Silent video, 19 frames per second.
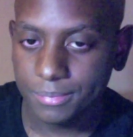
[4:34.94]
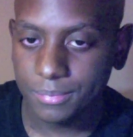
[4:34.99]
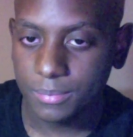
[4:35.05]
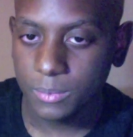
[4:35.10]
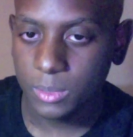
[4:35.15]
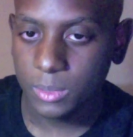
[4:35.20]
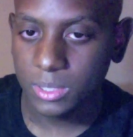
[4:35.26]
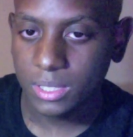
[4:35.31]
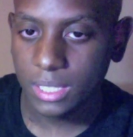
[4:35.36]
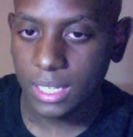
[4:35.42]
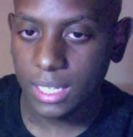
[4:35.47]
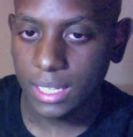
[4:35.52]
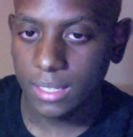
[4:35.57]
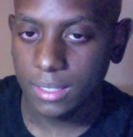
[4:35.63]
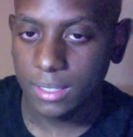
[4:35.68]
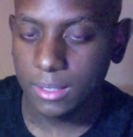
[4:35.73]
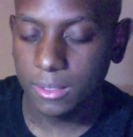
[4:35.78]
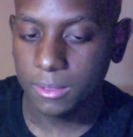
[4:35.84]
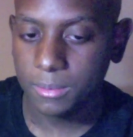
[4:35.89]
what's it got to
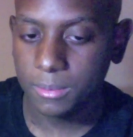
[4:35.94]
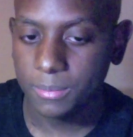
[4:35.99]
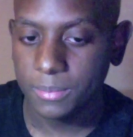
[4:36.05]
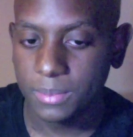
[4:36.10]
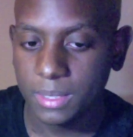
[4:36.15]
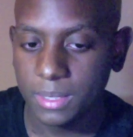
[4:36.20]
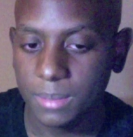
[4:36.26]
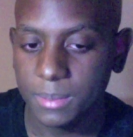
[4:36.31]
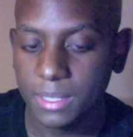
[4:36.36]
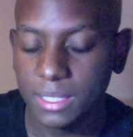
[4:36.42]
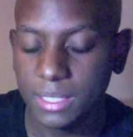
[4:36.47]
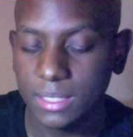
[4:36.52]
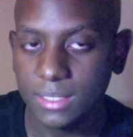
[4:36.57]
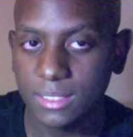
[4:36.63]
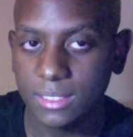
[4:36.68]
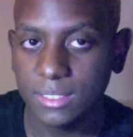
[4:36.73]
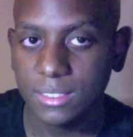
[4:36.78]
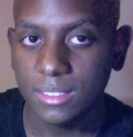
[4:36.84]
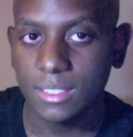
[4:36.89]
do? I mean,
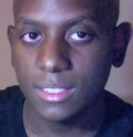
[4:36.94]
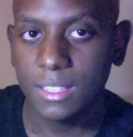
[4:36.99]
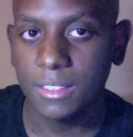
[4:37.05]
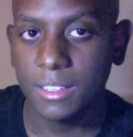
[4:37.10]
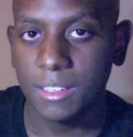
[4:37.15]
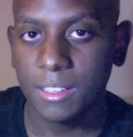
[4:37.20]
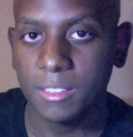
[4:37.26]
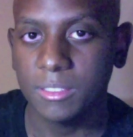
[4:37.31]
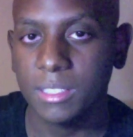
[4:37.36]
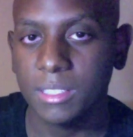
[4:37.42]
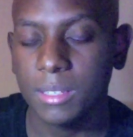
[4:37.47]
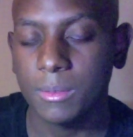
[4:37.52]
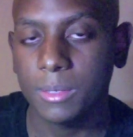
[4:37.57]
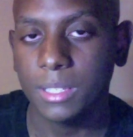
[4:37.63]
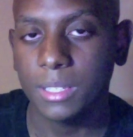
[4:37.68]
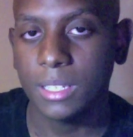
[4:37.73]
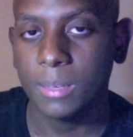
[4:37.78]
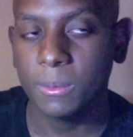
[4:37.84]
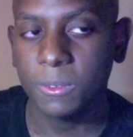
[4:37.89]
there's nothing else that
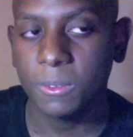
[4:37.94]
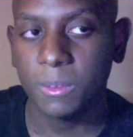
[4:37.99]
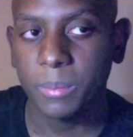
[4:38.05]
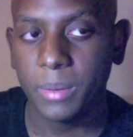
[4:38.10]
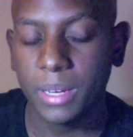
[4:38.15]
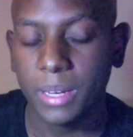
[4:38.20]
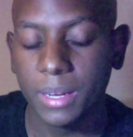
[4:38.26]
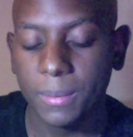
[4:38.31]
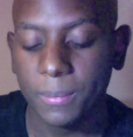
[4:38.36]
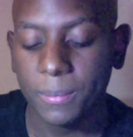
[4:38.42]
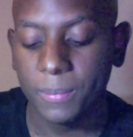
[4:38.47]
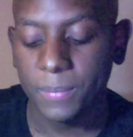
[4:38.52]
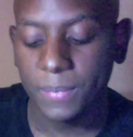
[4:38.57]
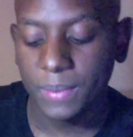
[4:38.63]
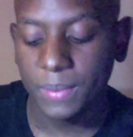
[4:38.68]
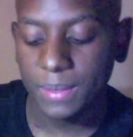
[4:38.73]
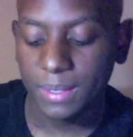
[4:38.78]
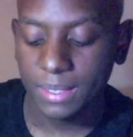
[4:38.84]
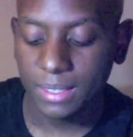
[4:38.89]
really helps with pain.
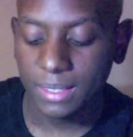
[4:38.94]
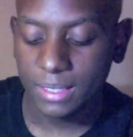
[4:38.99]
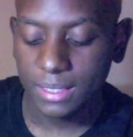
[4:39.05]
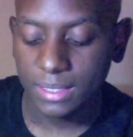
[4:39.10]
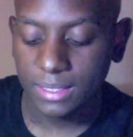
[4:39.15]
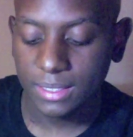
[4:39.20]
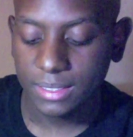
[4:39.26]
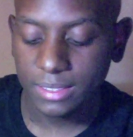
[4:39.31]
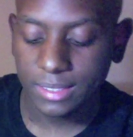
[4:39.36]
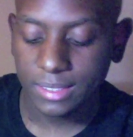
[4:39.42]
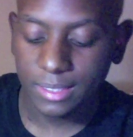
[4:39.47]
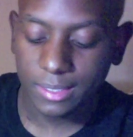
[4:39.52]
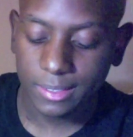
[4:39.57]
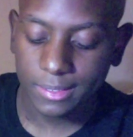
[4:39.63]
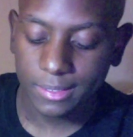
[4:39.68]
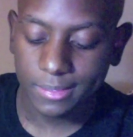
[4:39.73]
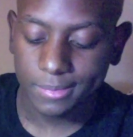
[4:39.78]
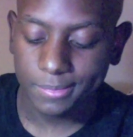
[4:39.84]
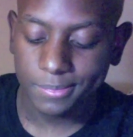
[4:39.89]
So,
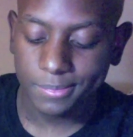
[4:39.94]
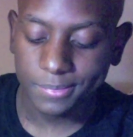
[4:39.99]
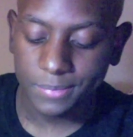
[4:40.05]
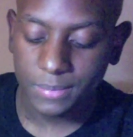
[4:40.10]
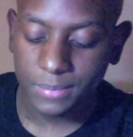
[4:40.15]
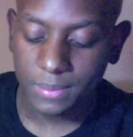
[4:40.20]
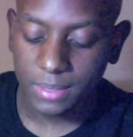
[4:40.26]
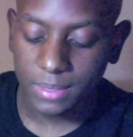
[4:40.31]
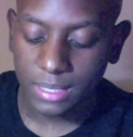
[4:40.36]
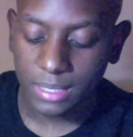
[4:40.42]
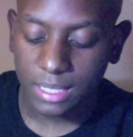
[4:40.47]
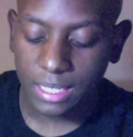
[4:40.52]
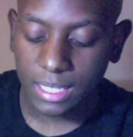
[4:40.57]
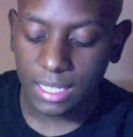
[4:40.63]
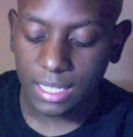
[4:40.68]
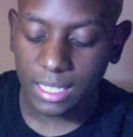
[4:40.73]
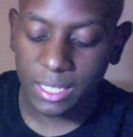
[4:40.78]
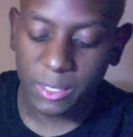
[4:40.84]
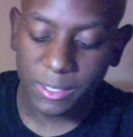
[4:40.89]

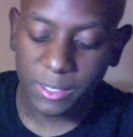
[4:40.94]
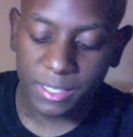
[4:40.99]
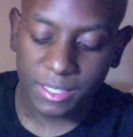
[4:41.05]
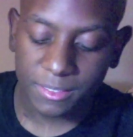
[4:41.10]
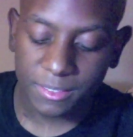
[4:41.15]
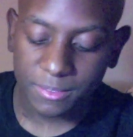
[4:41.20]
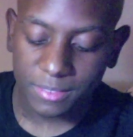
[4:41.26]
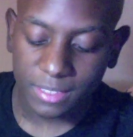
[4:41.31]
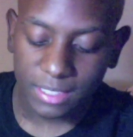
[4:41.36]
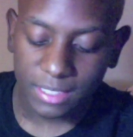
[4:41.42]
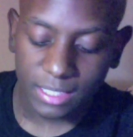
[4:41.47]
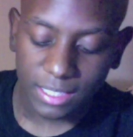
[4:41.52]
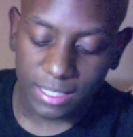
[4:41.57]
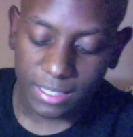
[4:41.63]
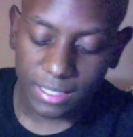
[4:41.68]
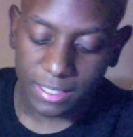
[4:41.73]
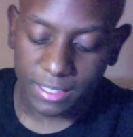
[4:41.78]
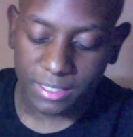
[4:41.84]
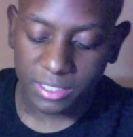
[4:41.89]
there's
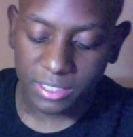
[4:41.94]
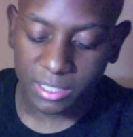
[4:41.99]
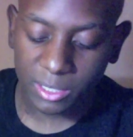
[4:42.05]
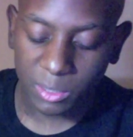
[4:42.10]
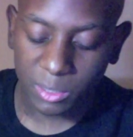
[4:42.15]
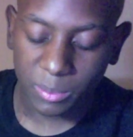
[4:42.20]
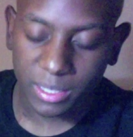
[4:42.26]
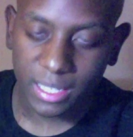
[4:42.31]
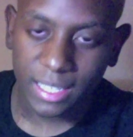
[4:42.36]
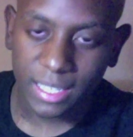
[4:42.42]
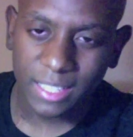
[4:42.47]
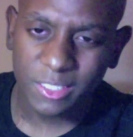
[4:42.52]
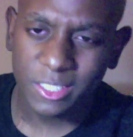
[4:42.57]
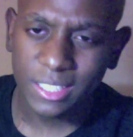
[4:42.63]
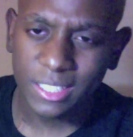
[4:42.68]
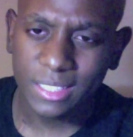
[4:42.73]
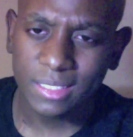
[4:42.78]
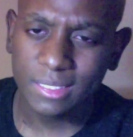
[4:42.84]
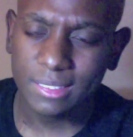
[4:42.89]
a little bit of
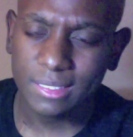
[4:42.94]
itching,